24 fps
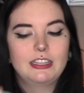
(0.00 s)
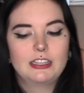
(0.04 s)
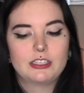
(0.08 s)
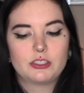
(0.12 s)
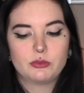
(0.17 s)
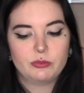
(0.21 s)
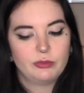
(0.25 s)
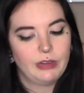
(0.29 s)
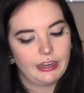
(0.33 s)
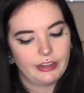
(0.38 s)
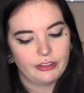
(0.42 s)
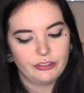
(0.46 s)
this
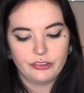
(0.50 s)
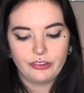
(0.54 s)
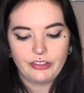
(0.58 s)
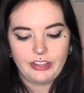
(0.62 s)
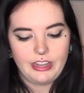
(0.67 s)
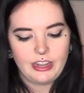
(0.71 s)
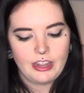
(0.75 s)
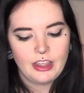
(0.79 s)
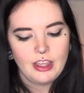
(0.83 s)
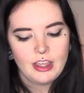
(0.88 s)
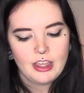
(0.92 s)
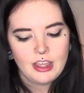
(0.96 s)

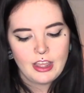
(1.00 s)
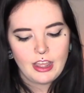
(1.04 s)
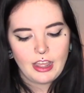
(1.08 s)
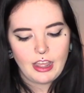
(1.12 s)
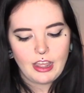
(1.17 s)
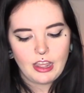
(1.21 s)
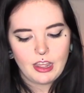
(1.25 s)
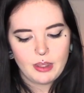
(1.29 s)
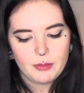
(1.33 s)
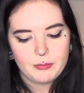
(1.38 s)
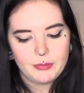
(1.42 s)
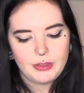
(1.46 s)
regularly.
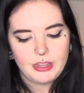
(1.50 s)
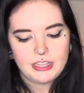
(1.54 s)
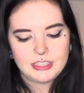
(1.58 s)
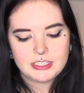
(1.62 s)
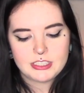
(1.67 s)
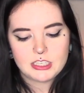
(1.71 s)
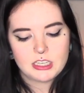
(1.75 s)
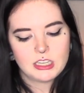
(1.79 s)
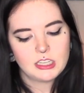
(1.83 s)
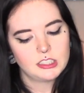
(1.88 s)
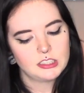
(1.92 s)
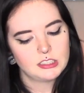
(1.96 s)
Um,
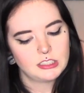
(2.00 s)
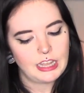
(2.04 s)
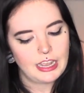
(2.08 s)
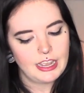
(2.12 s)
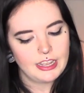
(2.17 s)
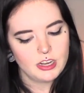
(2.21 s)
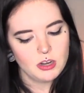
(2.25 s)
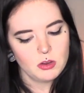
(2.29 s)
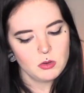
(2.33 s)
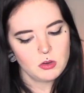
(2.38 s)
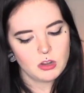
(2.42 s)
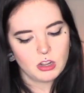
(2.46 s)
it's Kaleido